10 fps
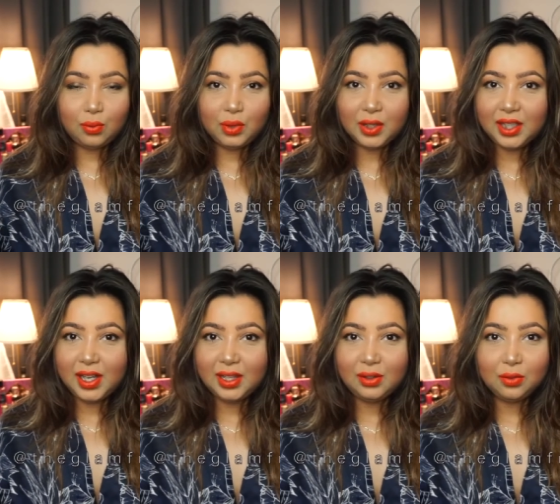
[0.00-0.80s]

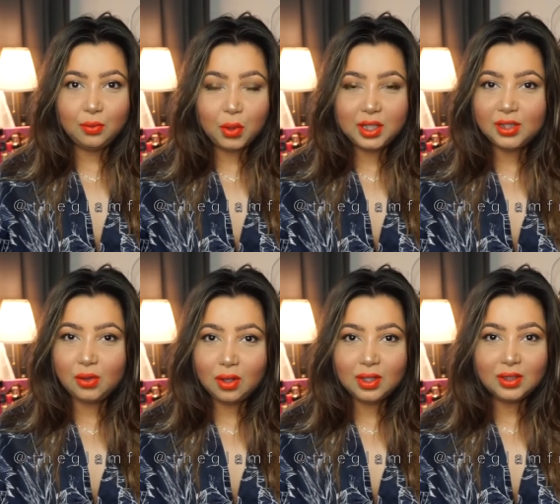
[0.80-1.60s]
$38 or
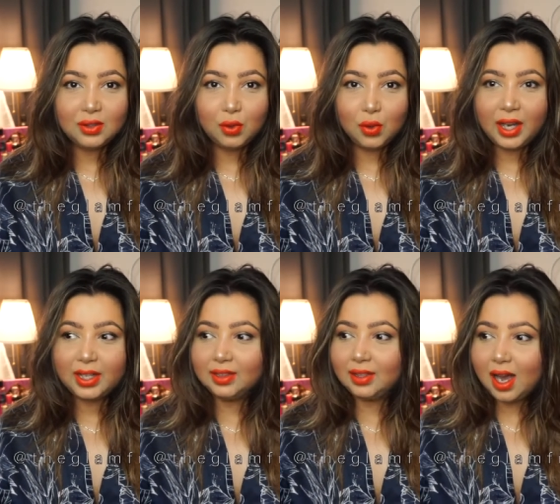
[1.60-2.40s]
$40 for like
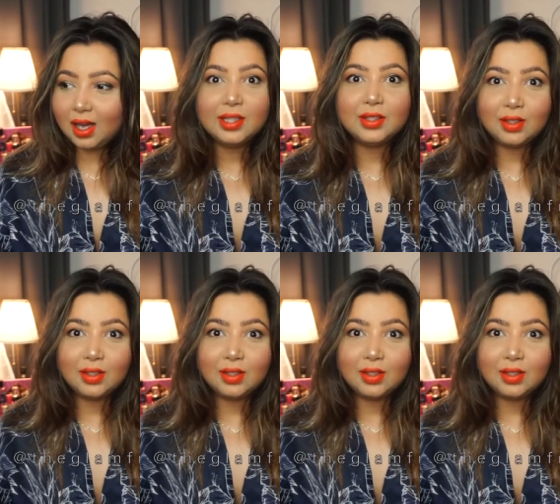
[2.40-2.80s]
a NARS